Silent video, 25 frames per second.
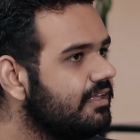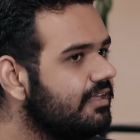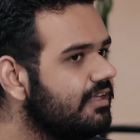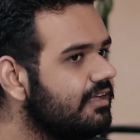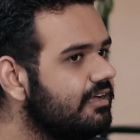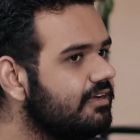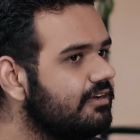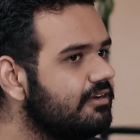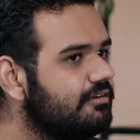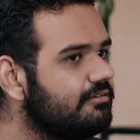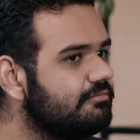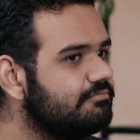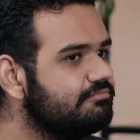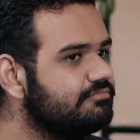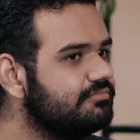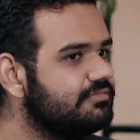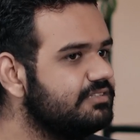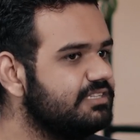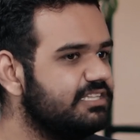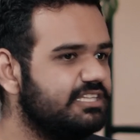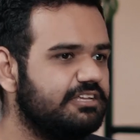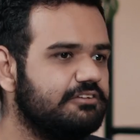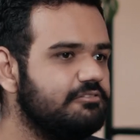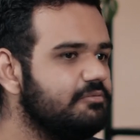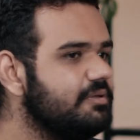
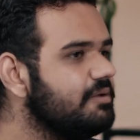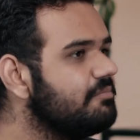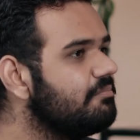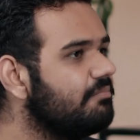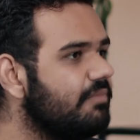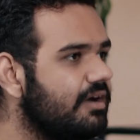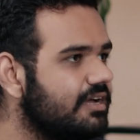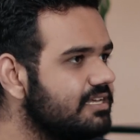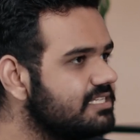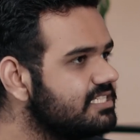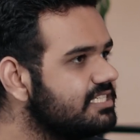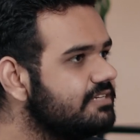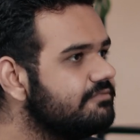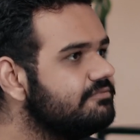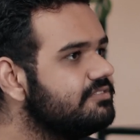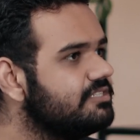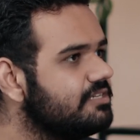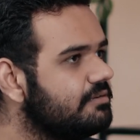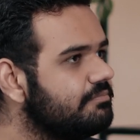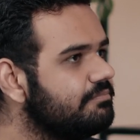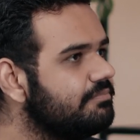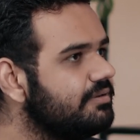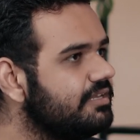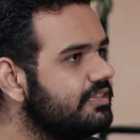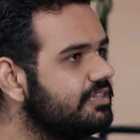there will be a massive
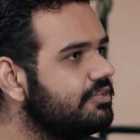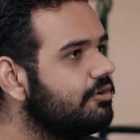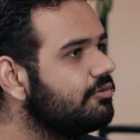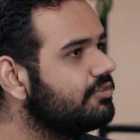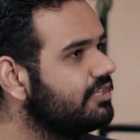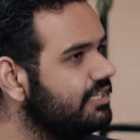jump in the